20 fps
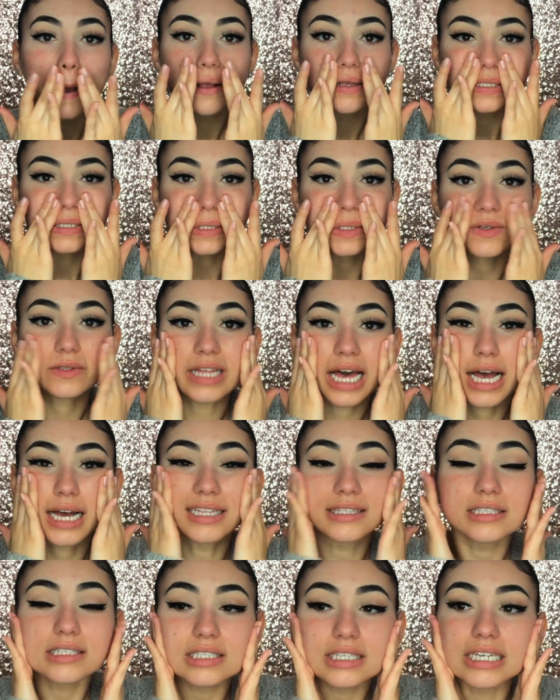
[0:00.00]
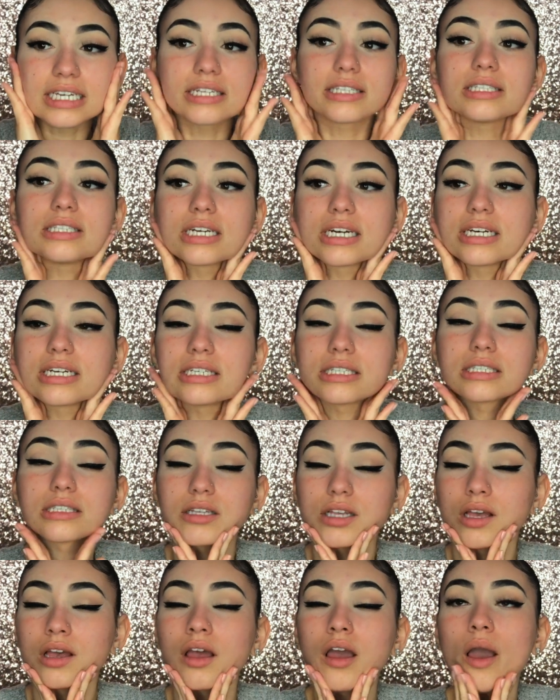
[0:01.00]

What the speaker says: so that it does